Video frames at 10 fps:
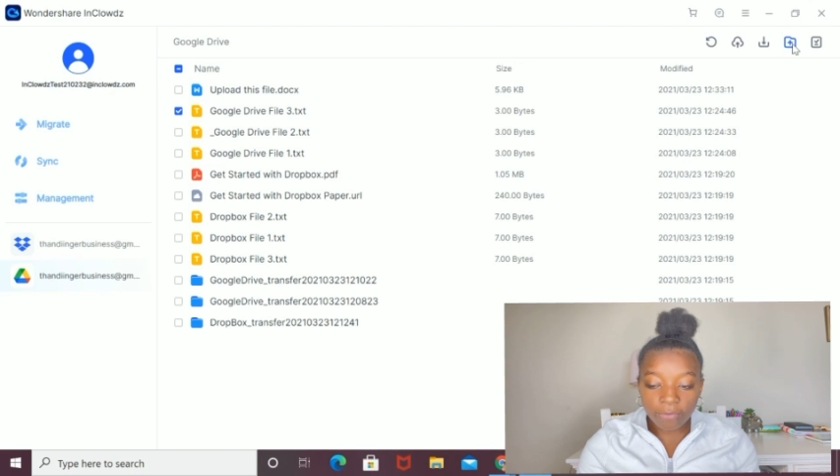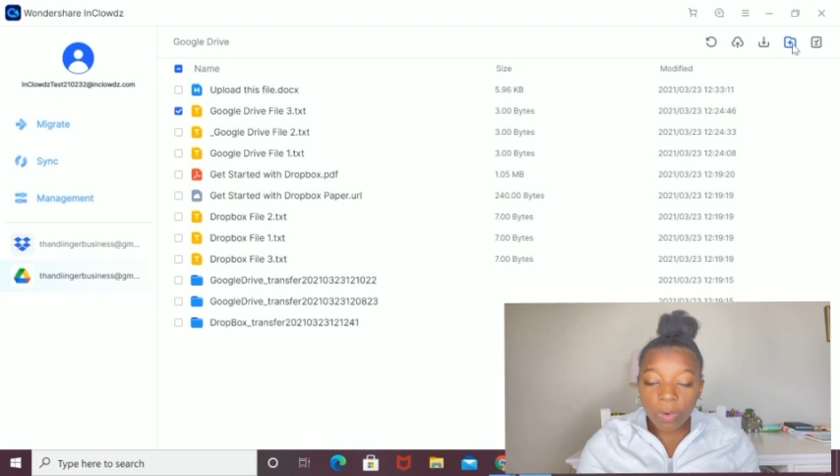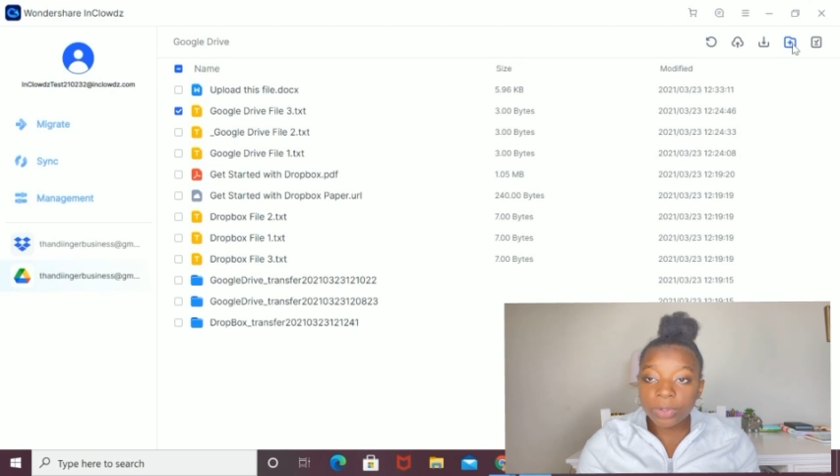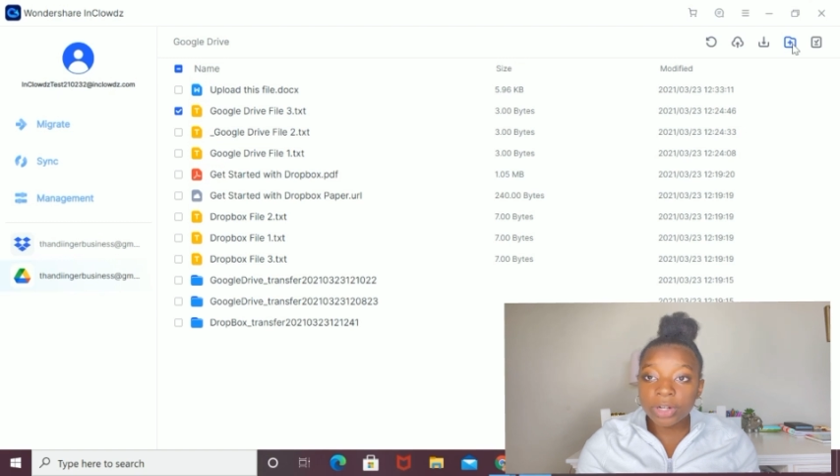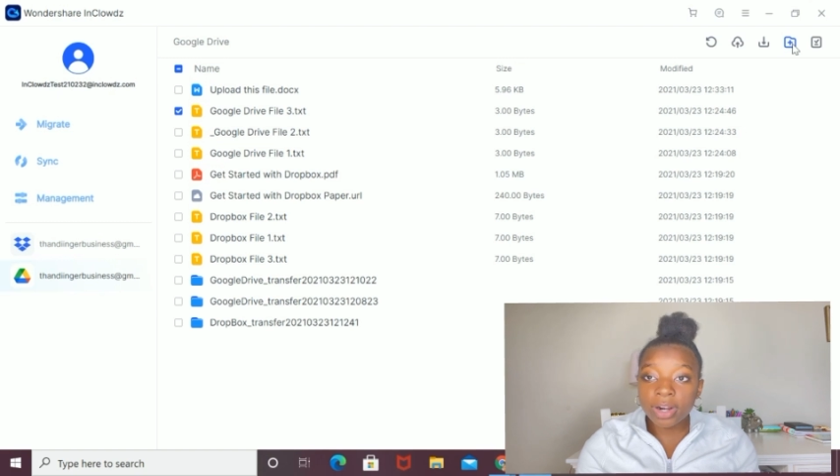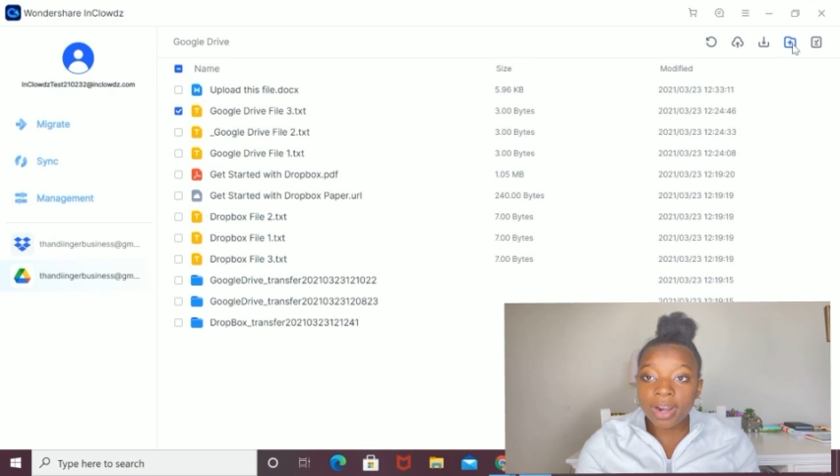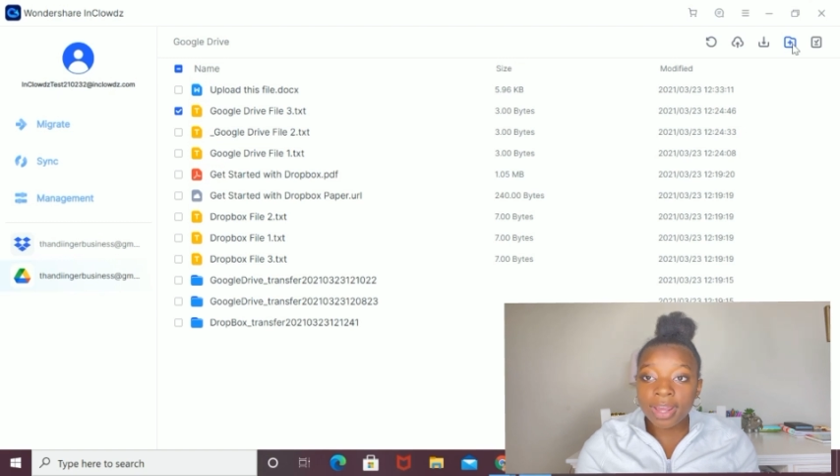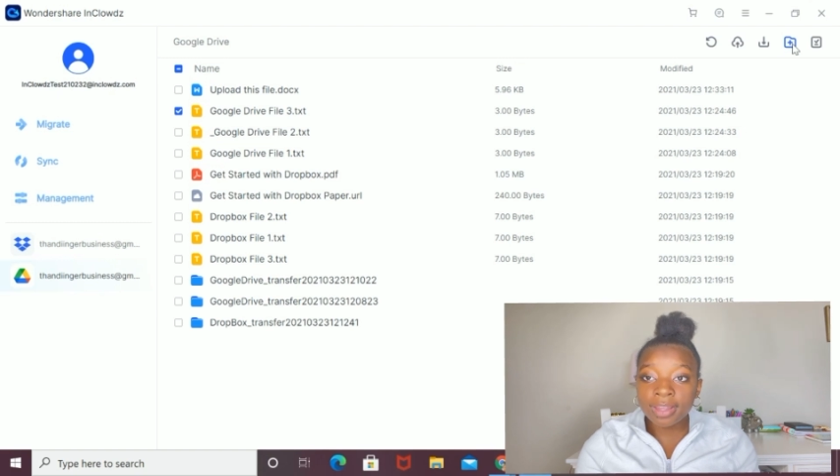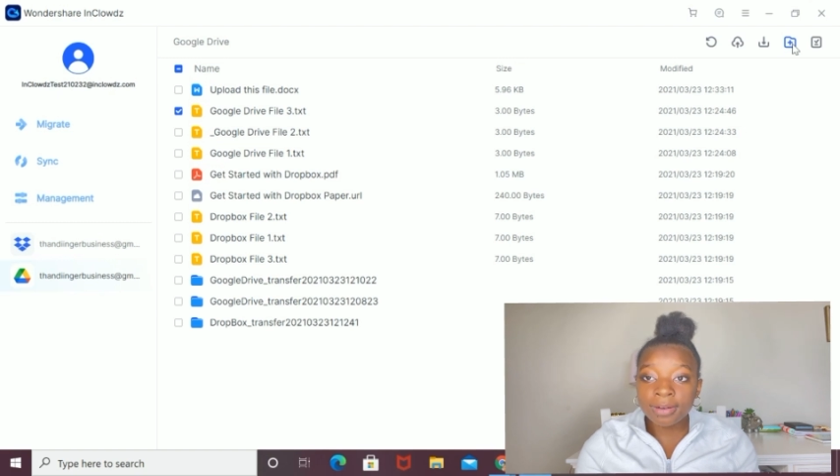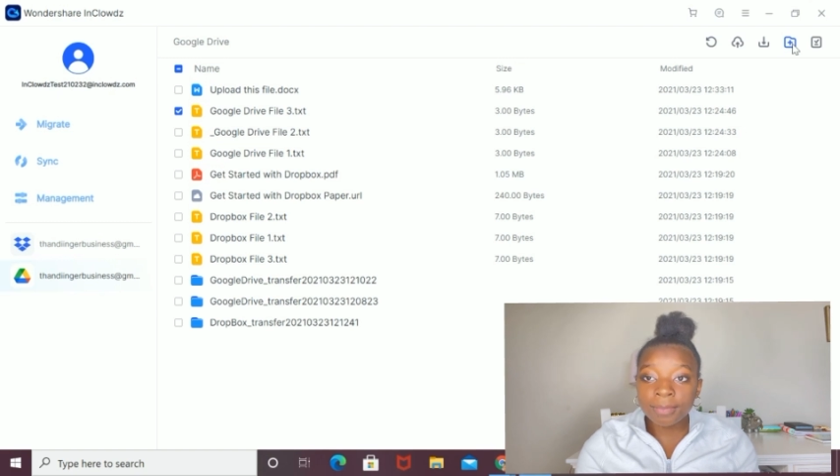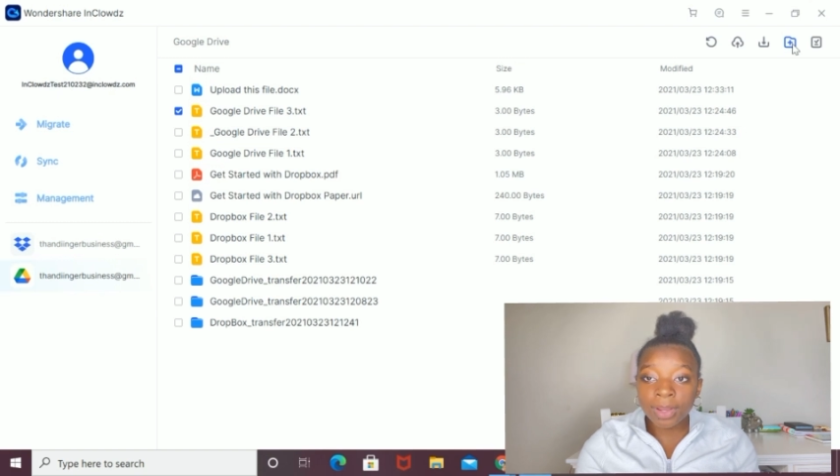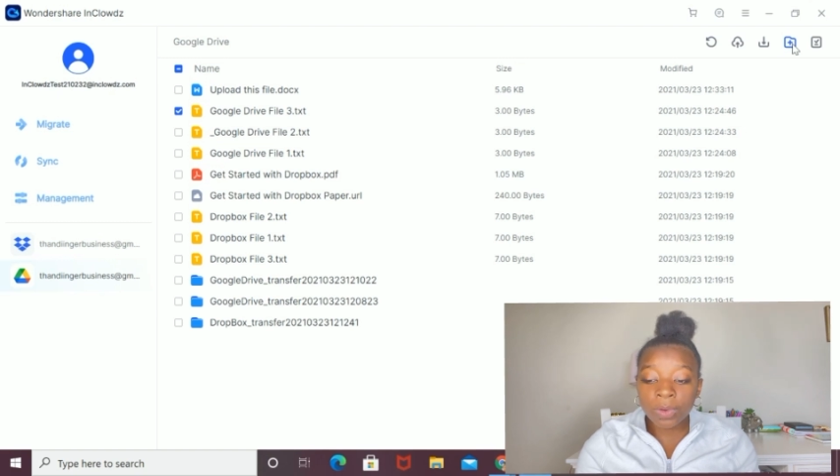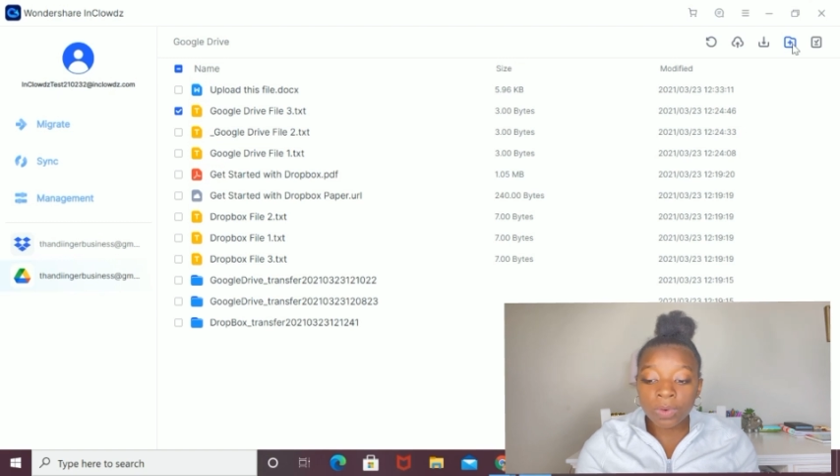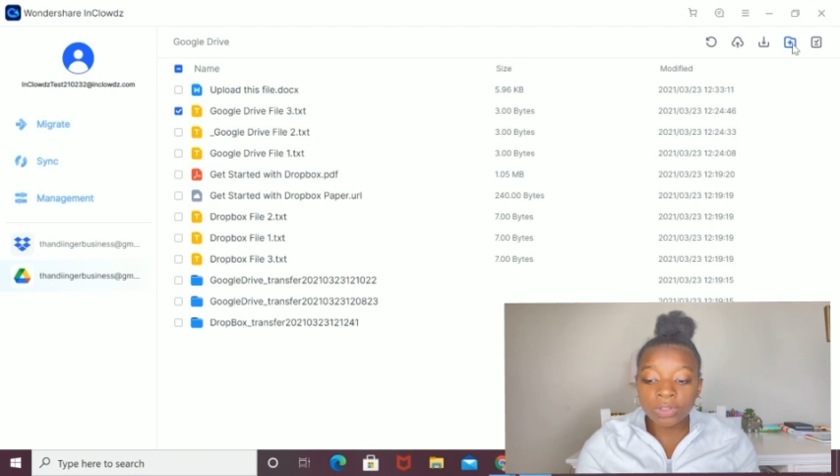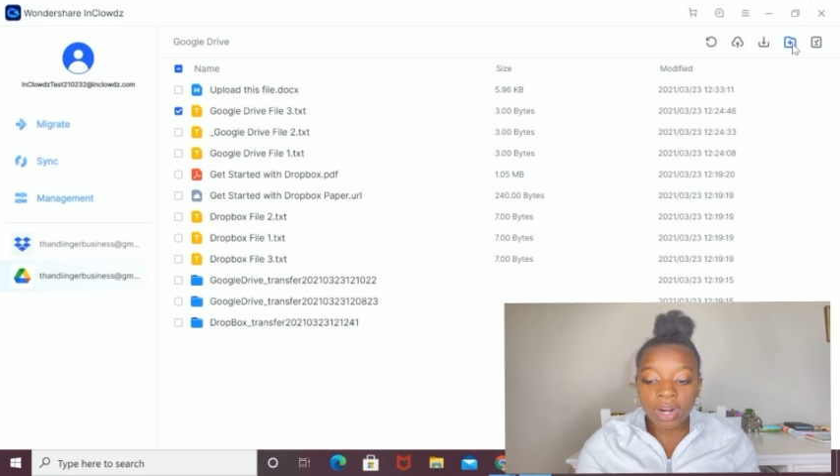folder in my
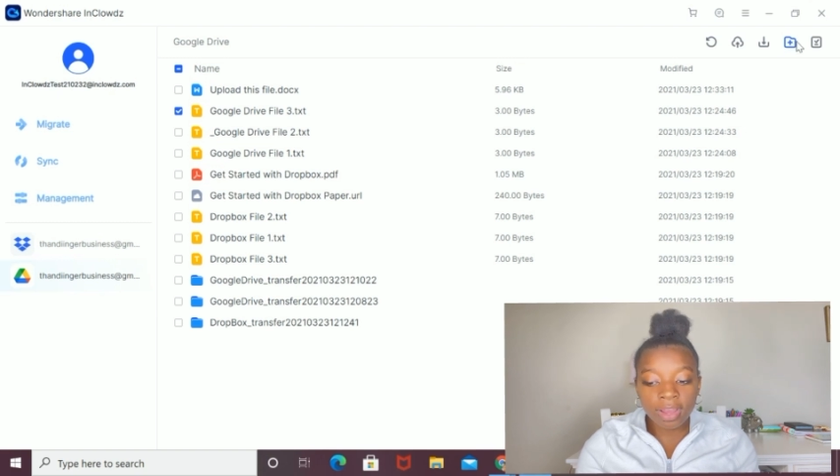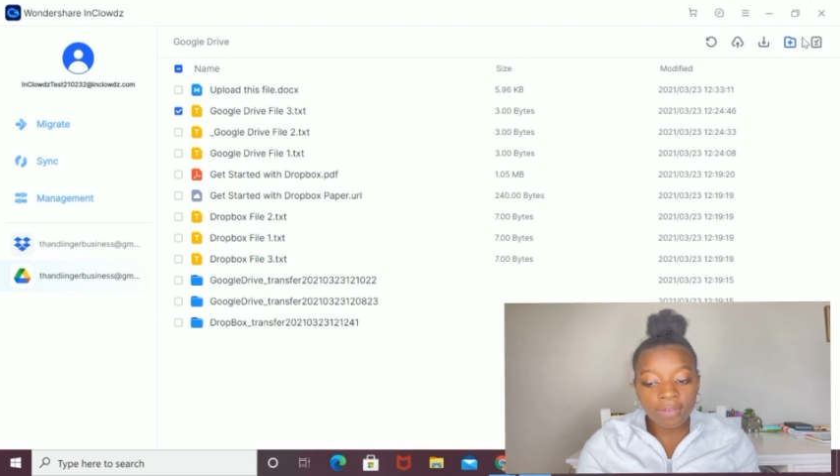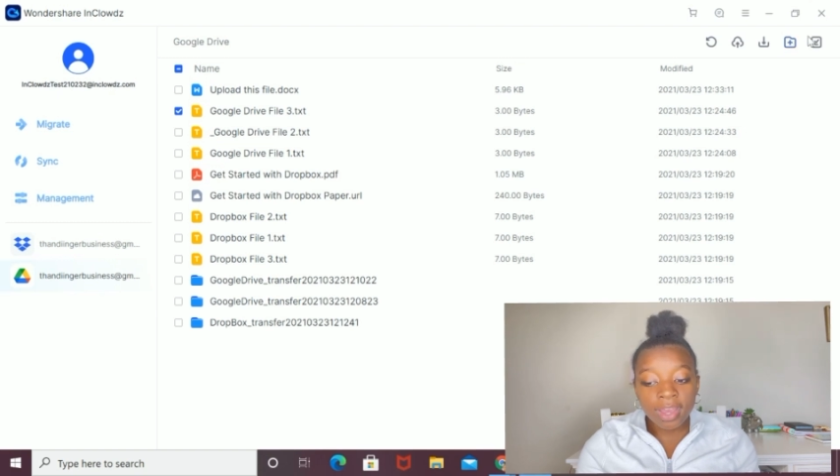Google Drive.